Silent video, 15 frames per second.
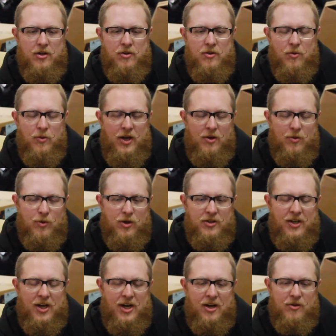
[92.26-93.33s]
The way it
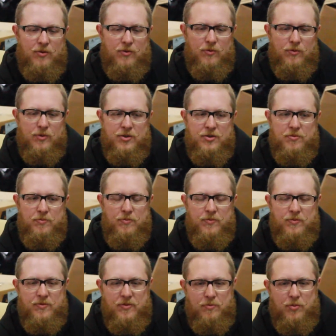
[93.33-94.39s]
worked out was
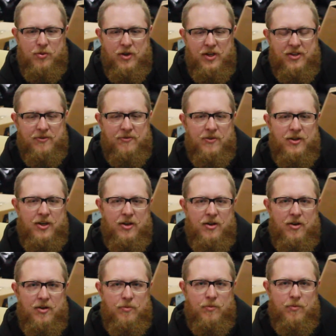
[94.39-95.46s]
pretty different.
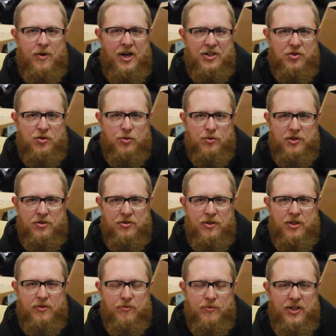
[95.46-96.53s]
My school
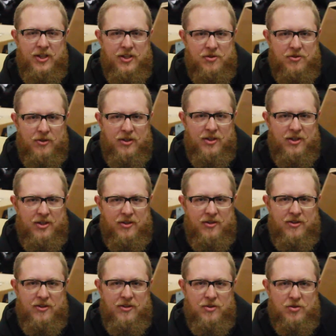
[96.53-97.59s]
district redistricted
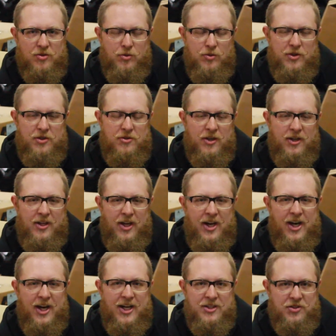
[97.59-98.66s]
the school district, and
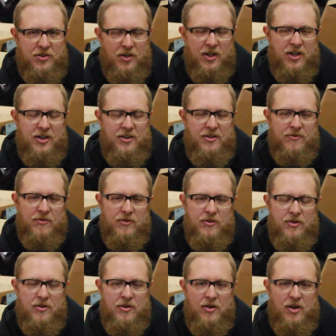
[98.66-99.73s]
I got stuck in a different
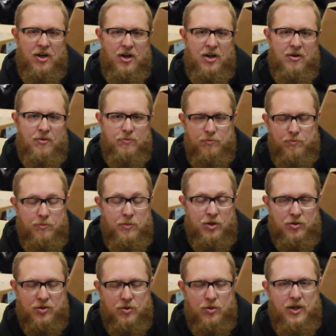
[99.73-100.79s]

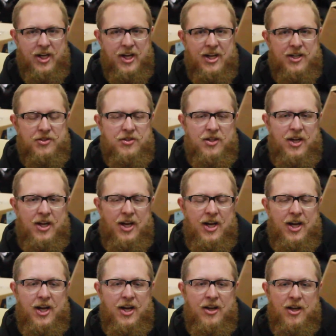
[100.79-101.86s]
middle school, I guess.
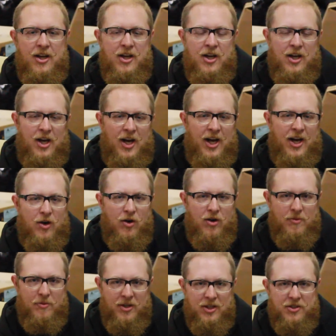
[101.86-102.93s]
And I had
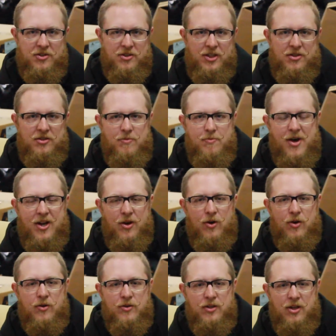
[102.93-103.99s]
already been listening to some
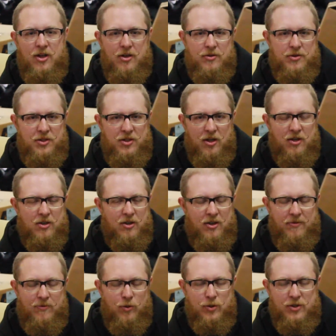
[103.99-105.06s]
metal, you know, I was younger, like
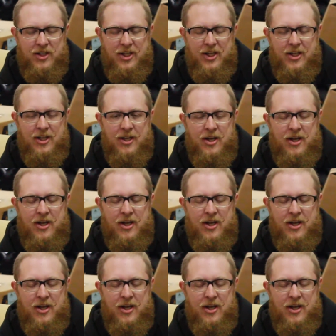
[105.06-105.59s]
14.